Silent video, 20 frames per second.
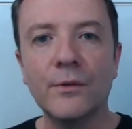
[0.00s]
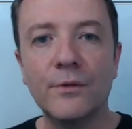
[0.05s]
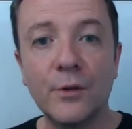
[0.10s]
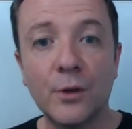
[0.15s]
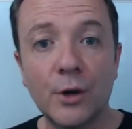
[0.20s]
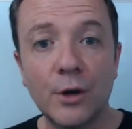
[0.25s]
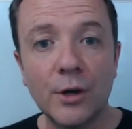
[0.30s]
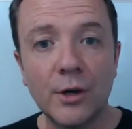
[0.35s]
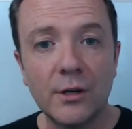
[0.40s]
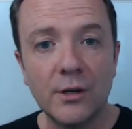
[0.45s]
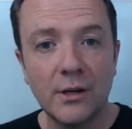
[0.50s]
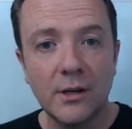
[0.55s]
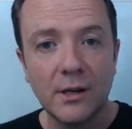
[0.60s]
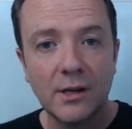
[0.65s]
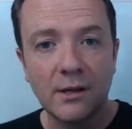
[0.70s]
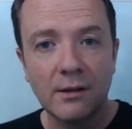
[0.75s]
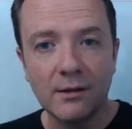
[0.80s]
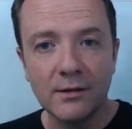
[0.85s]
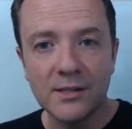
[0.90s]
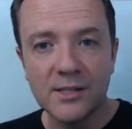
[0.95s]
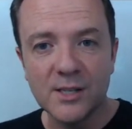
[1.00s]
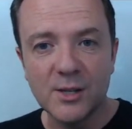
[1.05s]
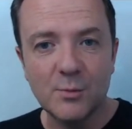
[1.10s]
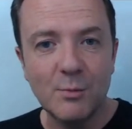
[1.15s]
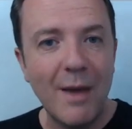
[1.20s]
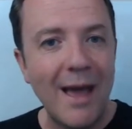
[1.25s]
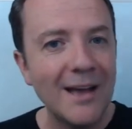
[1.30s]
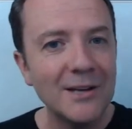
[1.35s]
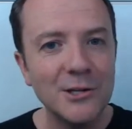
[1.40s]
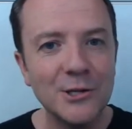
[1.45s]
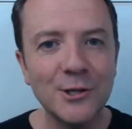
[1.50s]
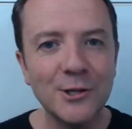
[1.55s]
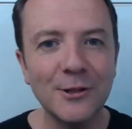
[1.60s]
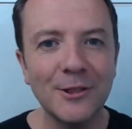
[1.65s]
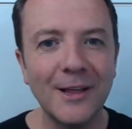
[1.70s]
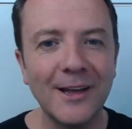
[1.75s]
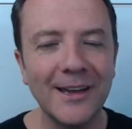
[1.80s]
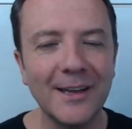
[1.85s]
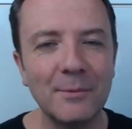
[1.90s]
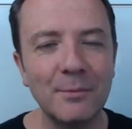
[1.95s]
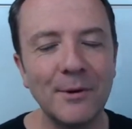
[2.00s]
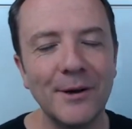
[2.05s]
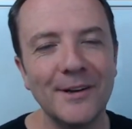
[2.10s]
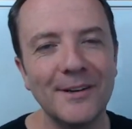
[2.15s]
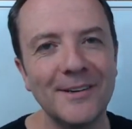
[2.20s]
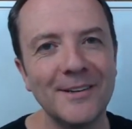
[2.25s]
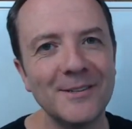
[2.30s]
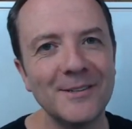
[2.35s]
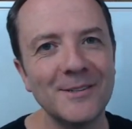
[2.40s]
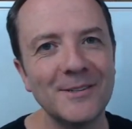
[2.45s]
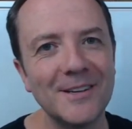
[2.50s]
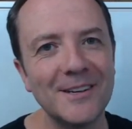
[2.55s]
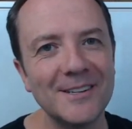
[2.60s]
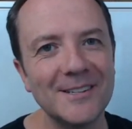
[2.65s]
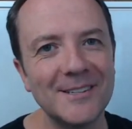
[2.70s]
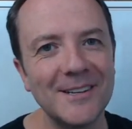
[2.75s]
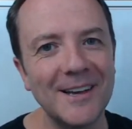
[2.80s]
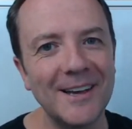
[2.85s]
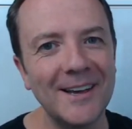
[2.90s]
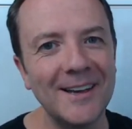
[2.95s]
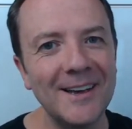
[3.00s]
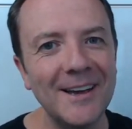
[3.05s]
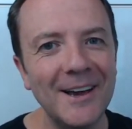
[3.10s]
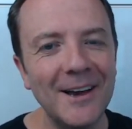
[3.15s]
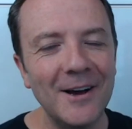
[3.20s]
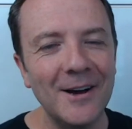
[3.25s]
If you could, smash the like button, as they say,